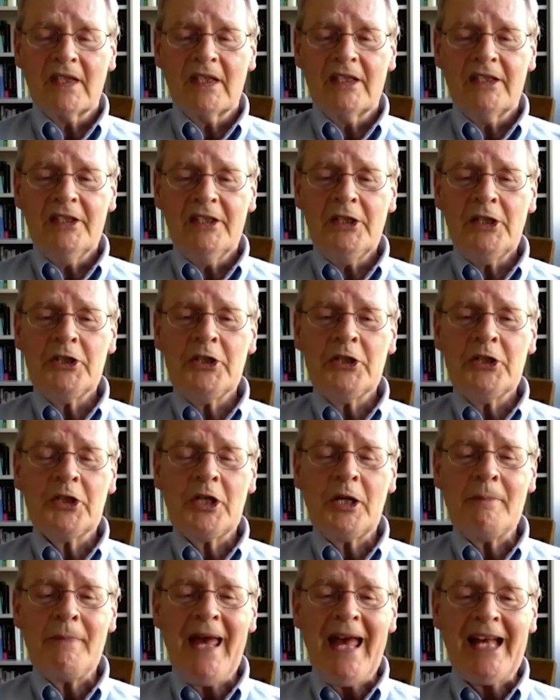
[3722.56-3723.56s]
you know, you could
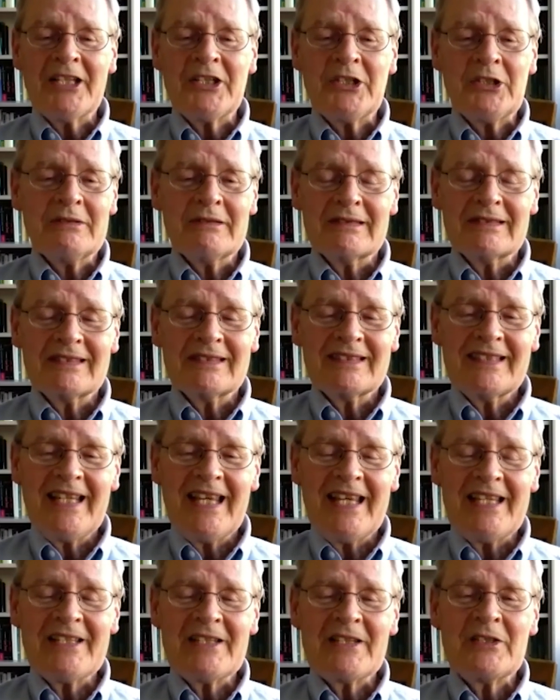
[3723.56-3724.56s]
imagine
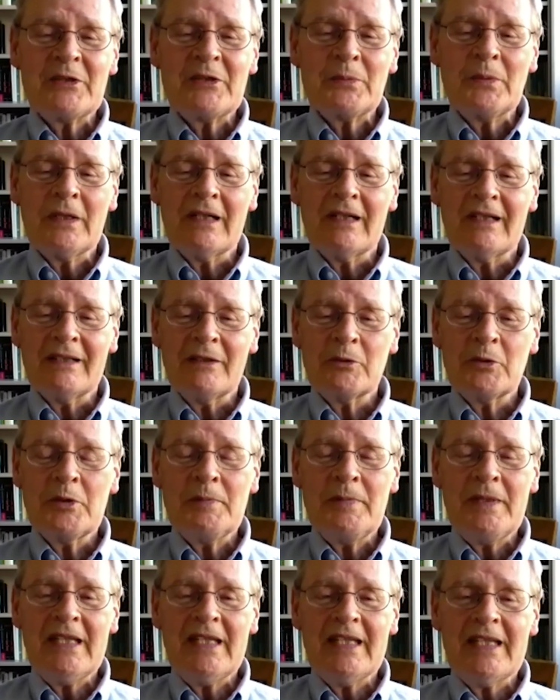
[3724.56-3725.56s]
cases where it would
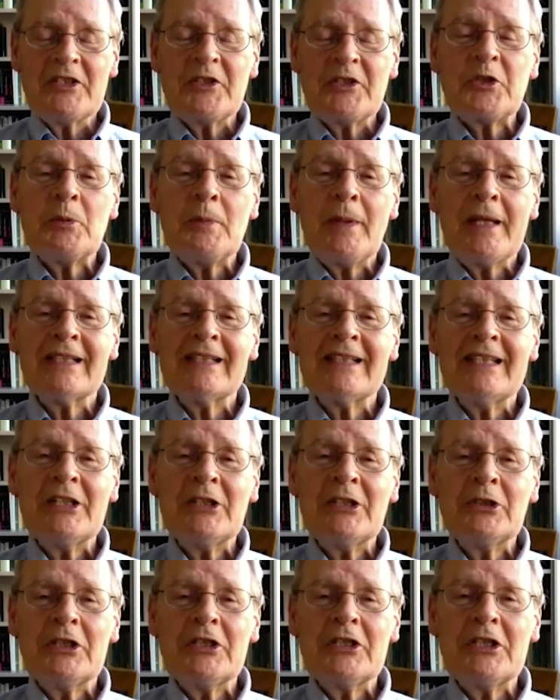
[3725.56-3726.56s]
be instrumentally
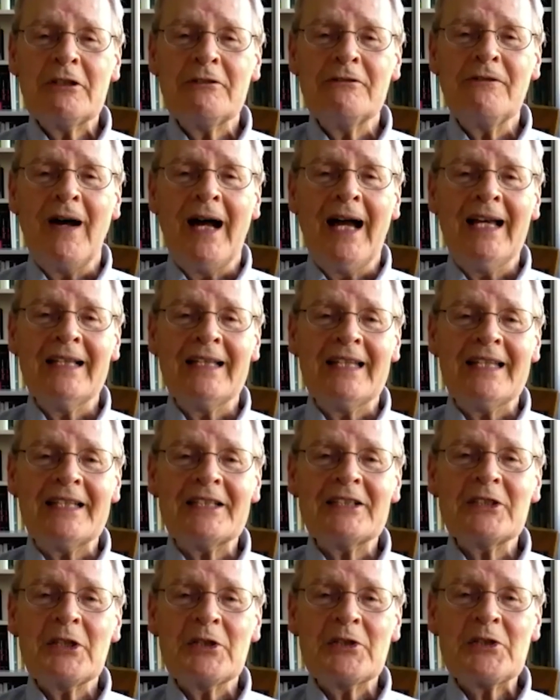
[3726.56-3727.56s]
good to
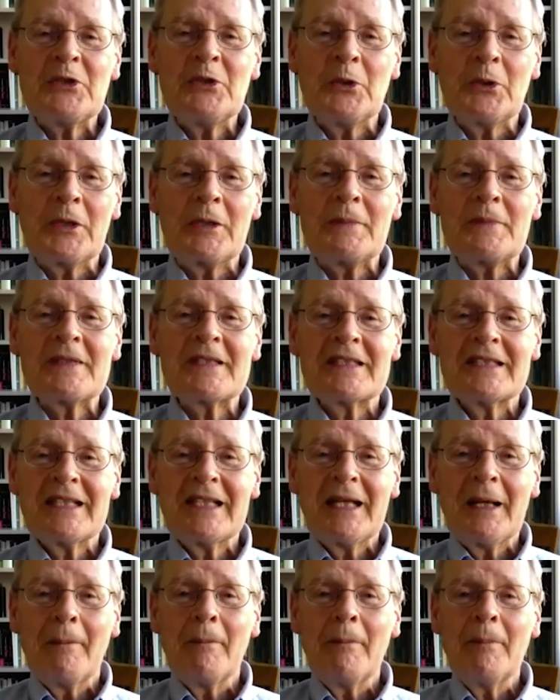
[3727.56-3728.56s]
violate those norms,
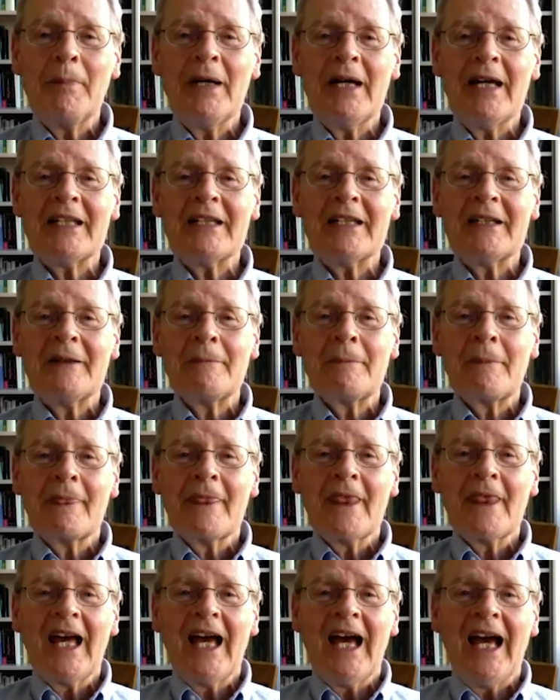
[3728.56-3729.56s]
but
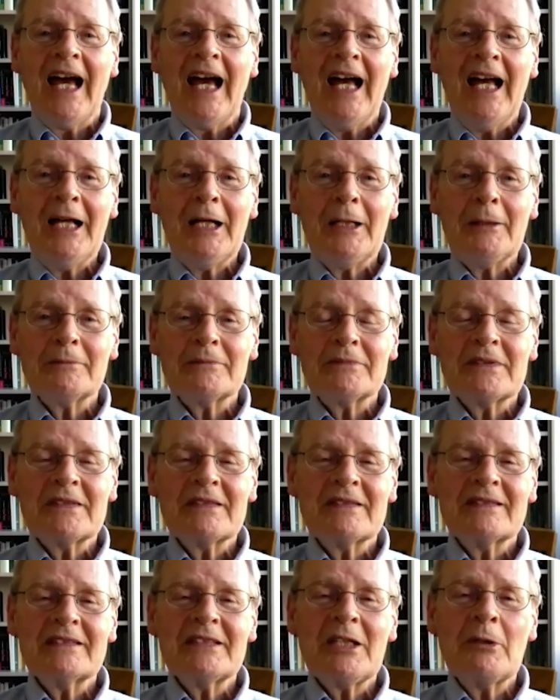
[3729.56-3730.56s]
um,
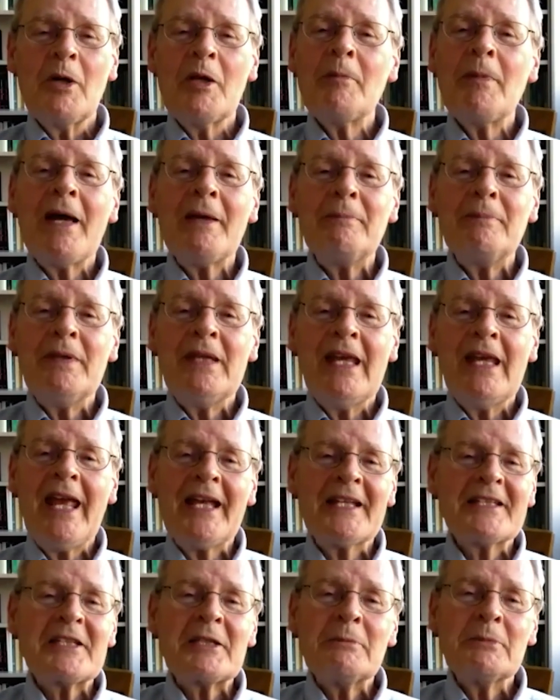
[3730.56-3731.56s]
someone might be
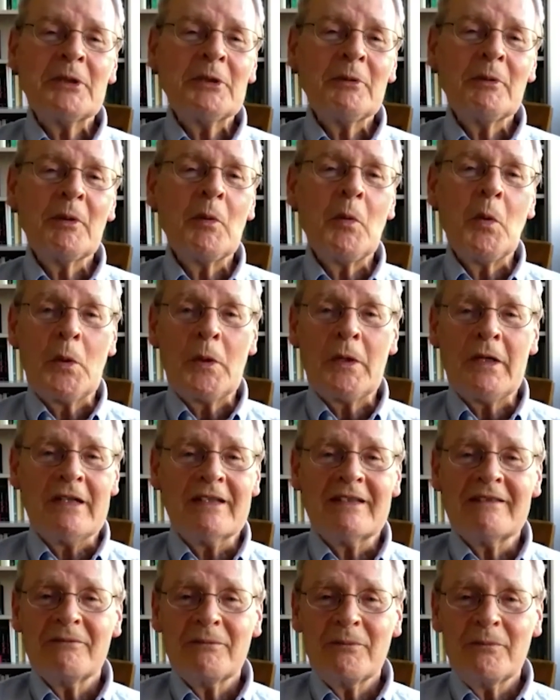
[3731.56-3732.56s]
handsomely rewarded
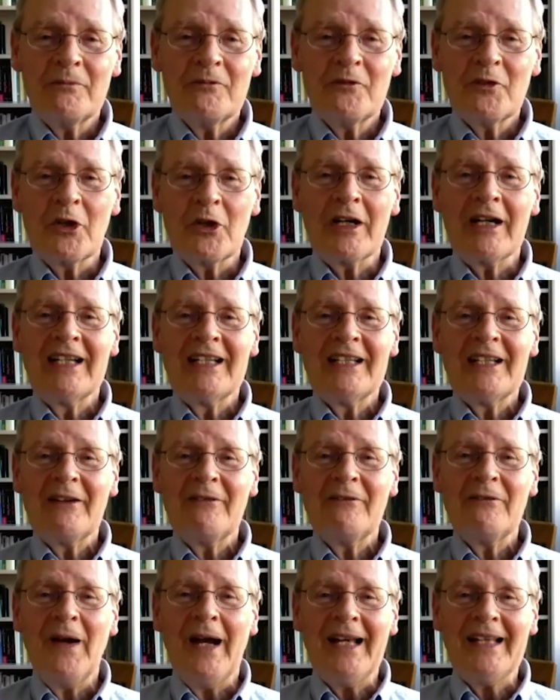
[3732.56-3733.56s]
for
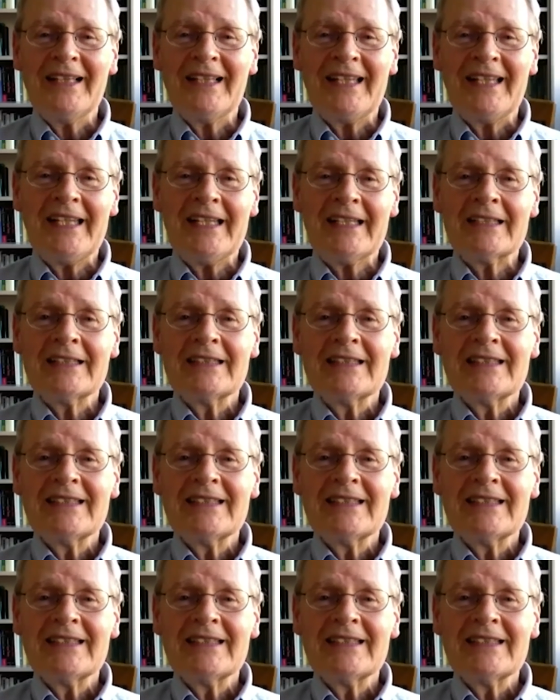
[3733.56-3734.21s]
violating